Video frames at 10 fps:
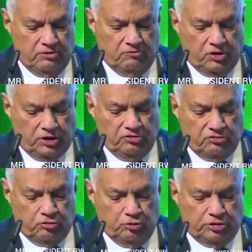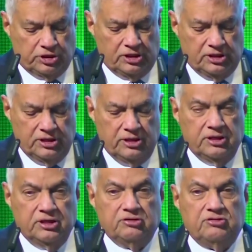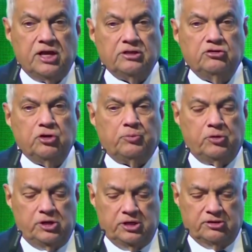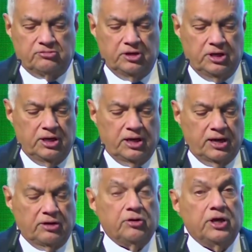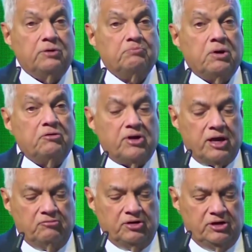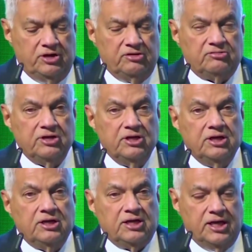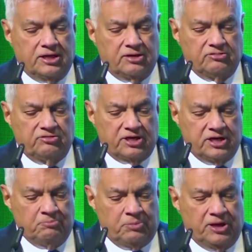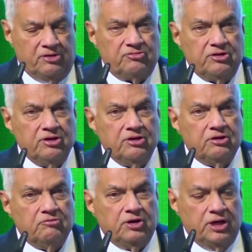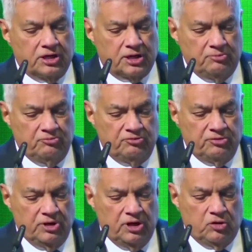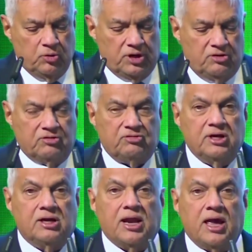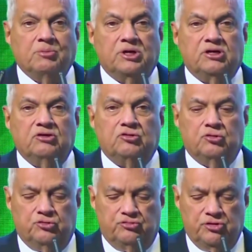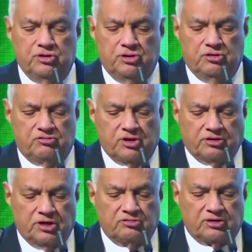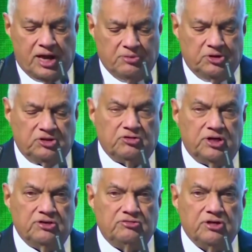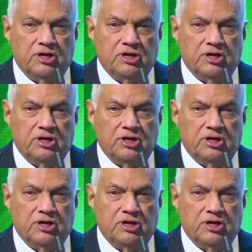What is crucial is that geopolitics and great power rivalries take a second place when it comes to addressing climate issues such as climate change